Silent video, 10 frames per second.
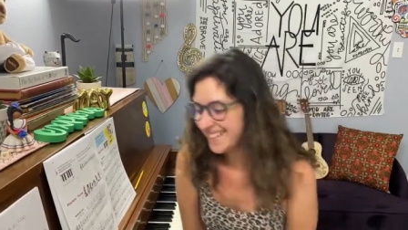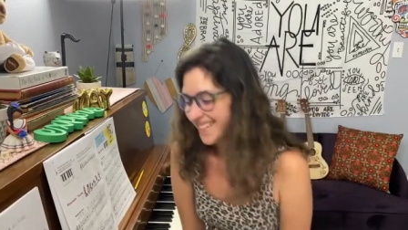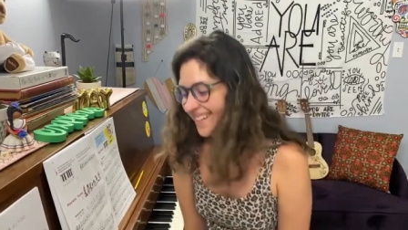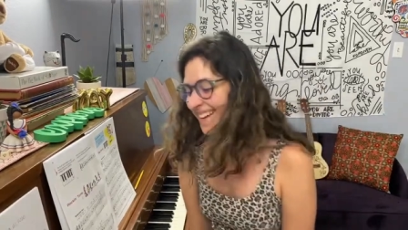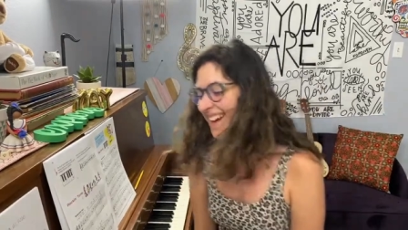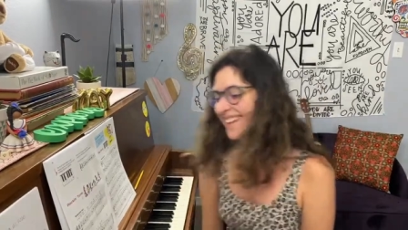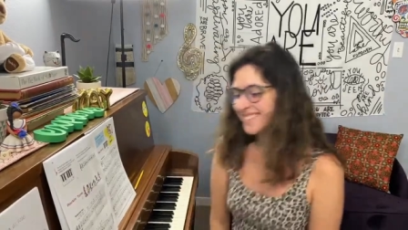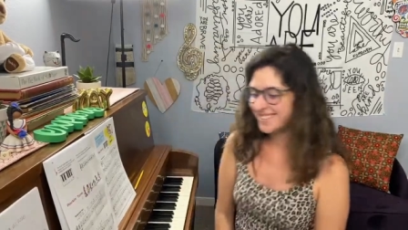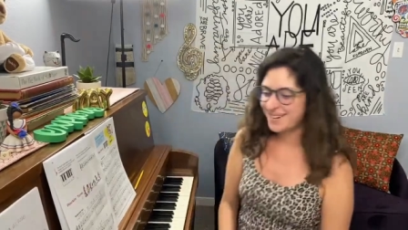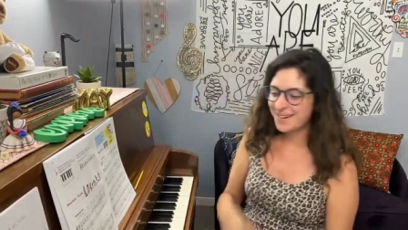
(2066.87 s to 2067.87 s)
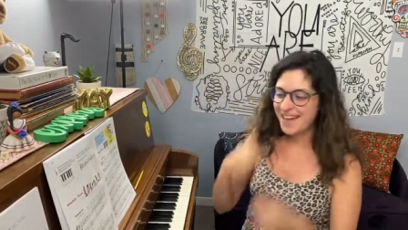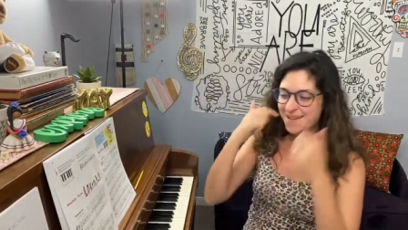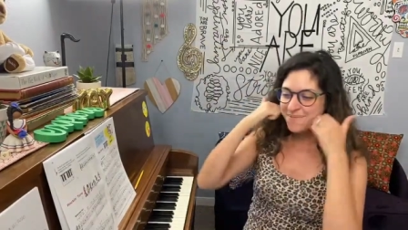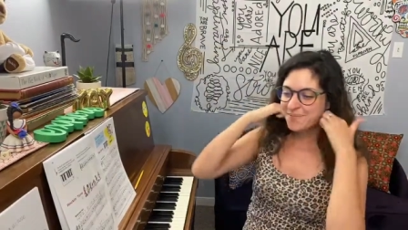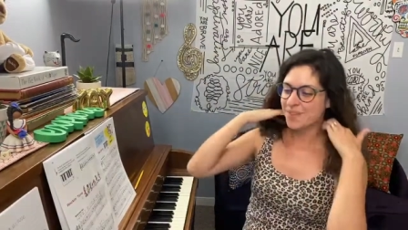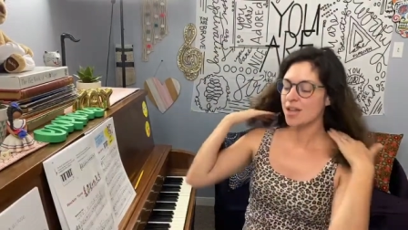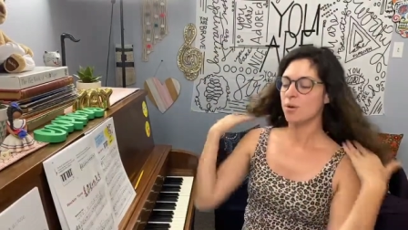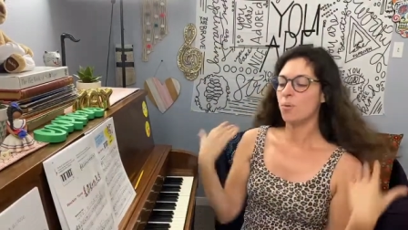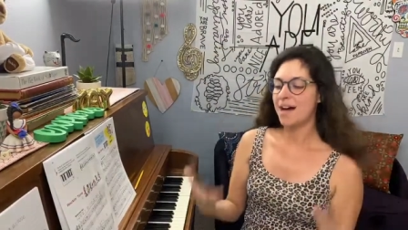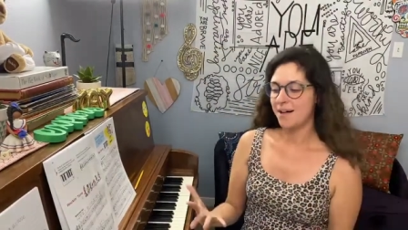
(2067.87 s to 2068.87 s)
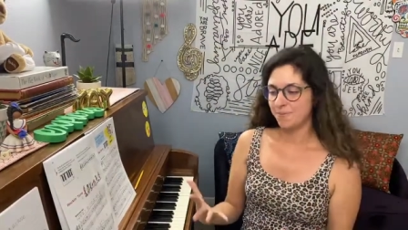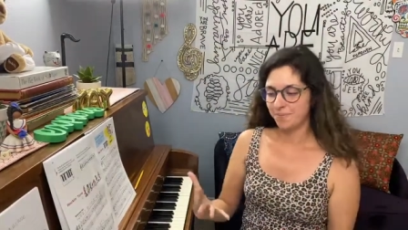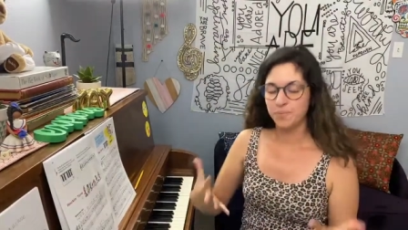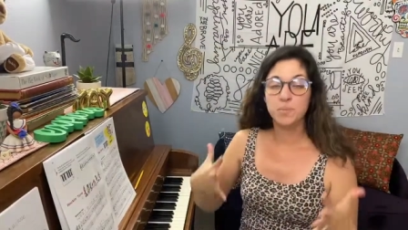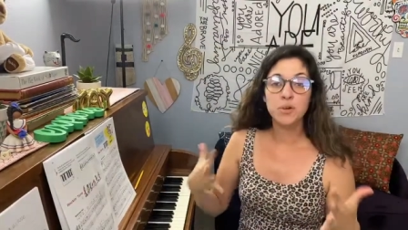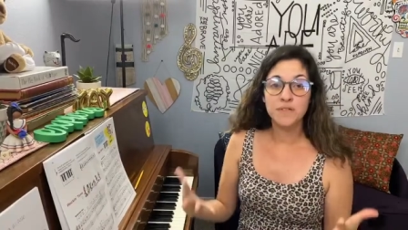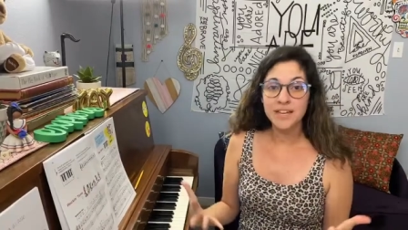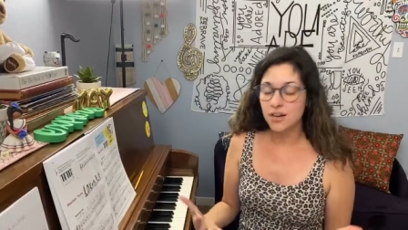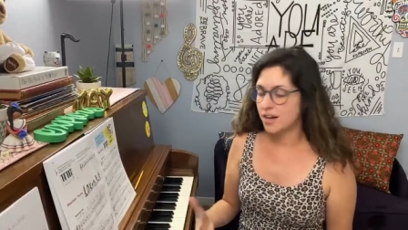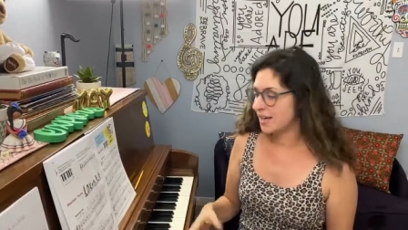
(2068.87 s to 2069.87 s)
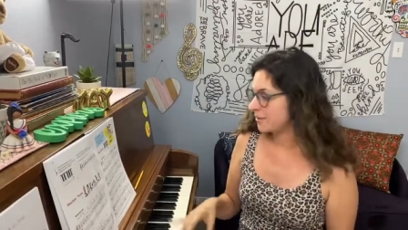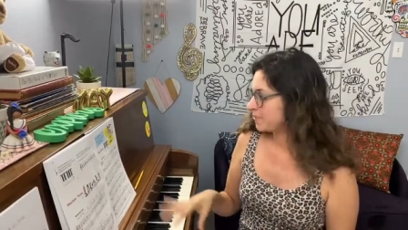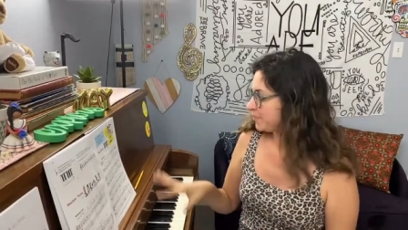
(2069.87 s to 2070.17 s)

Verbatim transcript: Yes, okay. Well, moving on.